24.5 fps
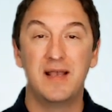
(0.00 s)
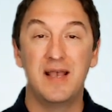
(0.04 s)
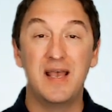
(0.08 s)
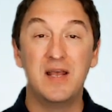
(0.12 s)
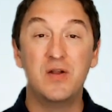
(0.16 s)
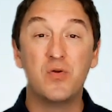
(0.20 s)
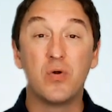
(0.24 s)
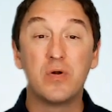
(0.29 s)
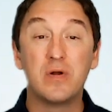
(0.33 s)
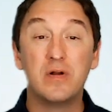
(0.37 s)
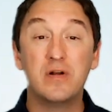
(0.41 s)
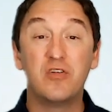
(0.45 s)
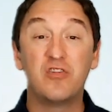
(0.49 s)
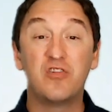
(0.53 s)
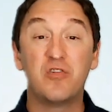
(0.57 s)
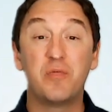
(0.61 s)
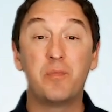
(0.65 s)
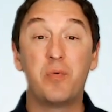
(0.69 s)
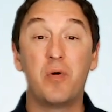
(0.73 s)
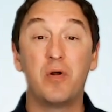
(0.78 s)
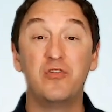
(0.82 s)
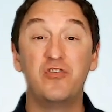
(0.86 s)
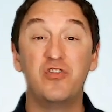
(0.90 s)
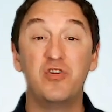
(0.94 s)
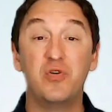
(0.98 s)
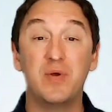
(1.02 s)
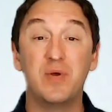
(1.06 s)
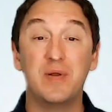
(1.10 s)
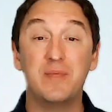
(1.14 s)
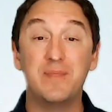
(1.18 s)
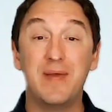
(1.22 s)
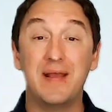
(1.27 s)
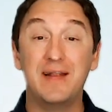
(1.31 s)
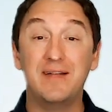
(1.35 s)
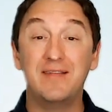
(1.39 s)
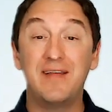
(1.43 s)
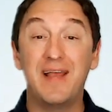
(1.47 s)
In order to support you in
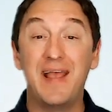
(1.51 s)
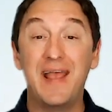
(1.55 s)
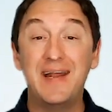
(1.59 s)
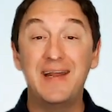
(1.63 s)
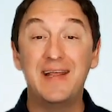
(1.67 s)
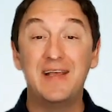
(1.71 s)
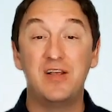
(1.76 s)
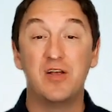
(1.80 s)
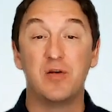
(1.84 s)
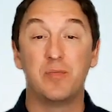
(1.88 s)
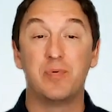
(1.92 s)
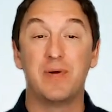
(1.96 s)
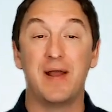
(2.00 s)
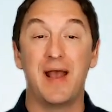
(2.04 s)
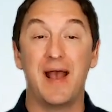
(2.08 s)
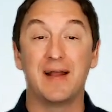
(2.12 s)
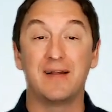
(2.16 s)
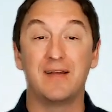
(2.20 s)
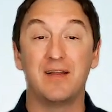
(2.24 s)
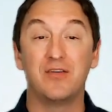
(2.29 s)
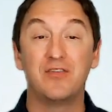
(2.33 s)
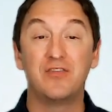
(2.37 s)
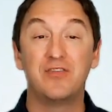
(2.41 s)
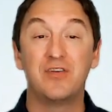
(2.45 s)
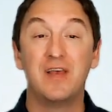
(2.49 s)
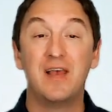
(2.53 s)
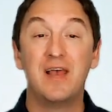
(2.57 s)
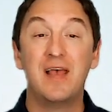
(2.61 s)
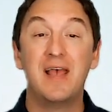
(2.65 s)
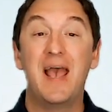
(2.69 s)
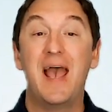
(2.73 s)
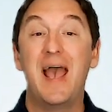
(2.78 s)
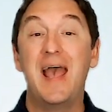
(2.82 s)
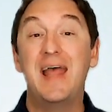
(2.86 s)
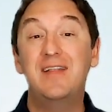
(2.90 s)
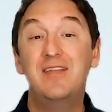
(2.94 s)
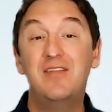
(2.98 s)
maintaining your practice
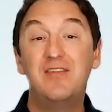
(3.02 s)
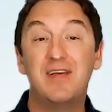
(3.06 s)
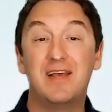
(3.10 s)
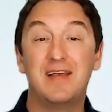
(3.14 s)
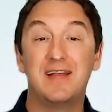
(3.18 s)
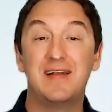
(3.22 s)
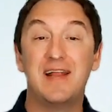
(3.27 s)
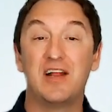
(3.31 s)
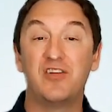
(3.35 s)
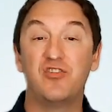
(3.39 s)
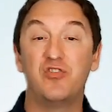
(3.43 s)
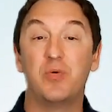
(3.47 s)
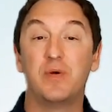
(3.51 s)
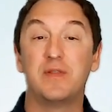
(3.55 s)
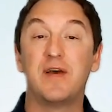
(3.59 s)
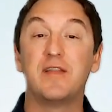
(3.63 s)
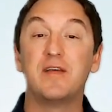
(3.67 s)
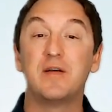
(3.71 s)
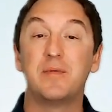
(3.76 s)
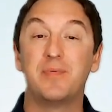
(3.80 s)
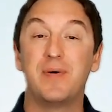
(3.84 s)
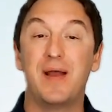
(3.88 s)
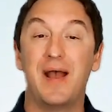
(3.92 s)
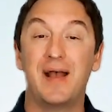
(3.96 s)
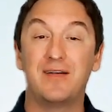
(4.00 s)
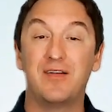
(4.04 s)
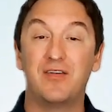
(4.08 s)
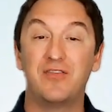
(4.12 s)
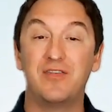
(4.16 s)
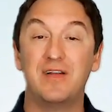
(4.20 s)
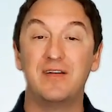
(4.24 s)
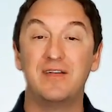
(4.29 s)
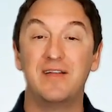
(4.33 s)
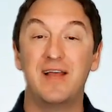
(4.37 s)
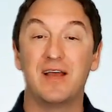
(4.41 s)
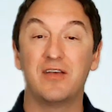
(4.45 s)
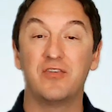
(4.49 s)
and to connect you with other
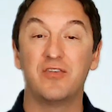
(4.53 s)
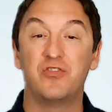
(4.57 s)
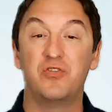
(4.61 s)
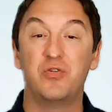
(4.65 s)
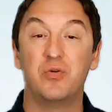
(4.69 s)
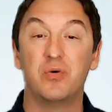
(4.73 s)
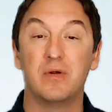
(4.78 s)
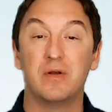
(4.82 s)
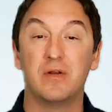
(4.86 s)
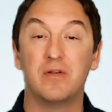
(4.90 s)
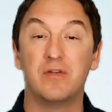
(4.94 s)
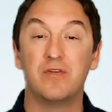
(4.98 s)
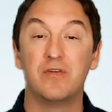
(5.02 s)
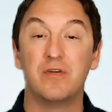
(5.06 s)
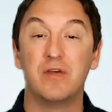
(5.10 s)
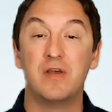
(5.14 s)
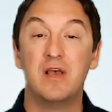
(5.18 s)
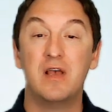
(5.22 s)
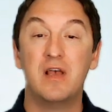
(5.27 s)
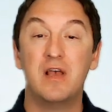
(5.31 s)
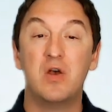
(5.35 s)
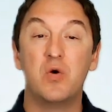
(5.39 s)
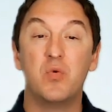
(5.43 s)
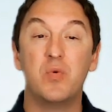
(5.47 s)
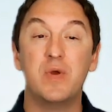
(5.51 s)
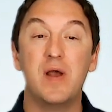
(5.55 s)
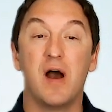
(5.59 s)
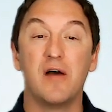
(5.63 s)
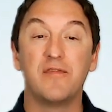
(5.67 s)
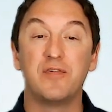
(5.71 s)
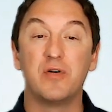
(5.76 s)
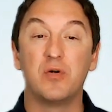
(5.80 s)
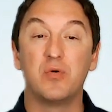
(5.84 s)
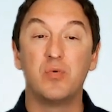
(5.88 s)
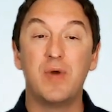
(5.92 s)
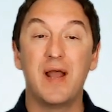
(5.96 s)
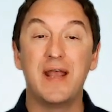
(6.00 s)
practicing tech stewards, we
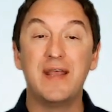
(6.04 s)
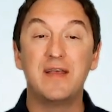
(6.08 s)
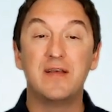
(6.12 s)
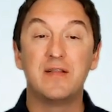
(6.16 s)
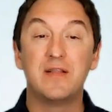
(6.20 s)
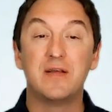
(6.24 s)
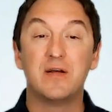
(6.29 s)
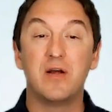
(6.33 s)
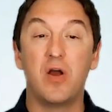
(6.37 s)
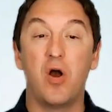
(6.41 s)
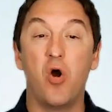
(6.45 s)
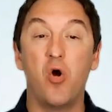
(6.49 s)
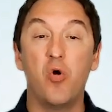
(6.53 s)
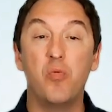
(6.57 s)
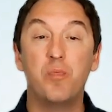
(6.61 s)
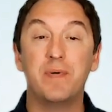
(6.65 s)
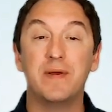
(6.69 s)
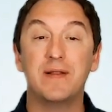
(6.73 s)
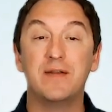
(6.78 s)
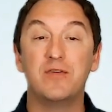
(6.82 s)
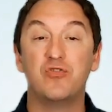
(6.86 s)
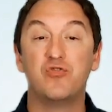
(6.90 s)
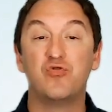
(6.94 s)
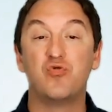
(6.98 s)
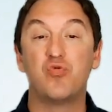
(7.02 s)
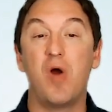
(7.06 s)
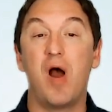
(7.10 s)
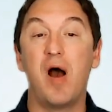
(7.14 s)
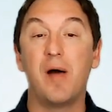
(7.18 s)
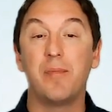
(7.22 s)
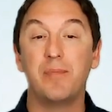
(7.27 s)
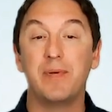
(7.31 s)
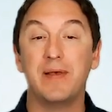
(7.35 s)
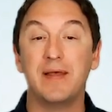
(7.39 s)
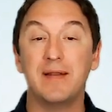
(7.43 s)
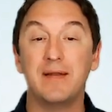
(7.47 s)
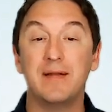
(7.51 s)
offer regular, open,
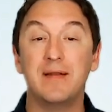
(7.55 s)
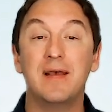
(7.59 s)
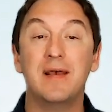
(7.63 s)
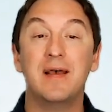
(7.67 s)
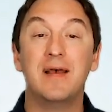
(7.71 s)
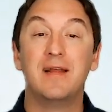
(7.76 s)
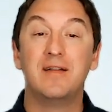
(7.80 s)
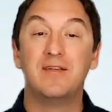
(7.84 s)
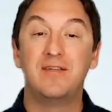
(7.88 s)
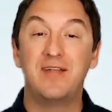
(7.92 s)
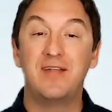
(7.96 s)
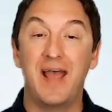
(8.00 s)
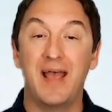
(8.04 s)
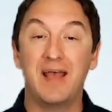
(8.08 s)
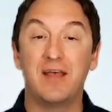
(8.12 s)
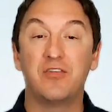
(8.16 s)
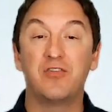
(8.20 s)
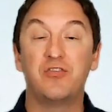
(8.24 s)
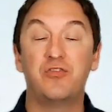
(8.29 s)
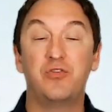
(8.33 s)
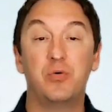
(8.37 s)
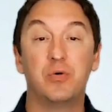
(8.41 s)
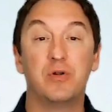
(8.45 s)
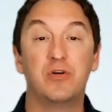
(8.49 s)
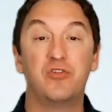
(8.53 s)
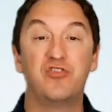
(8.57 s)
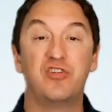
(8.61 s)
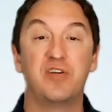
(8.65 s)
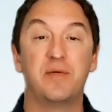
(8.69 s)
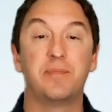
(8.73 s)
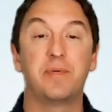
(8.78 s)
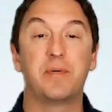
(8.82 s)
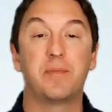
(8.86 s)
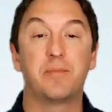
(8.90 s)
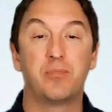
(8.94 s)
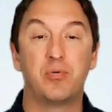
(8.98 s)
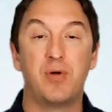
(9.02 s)
drop-in tech
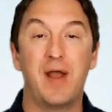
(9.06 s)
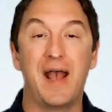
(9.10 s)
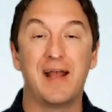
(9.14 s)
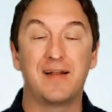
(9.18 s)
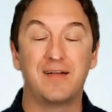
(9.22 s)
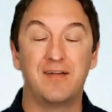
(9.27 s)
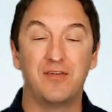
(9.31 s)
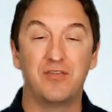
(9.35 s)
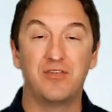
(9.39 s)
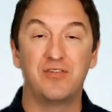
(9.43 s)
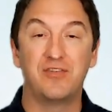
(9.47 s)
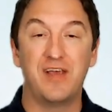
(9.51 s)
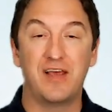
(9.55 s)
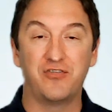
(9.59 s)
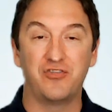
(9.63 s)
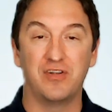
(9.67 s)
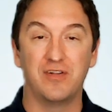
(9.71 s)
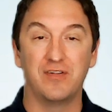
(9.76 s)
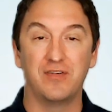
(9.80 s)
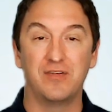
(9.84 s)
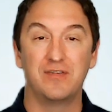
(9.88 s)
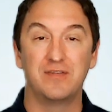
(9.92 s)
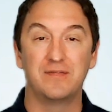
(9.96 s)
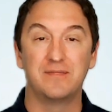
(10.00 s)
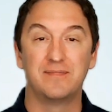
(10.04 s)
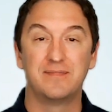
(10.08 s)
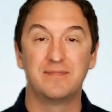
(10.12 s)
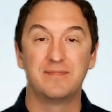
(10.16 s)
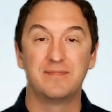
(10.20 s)
stewardship practice sessions.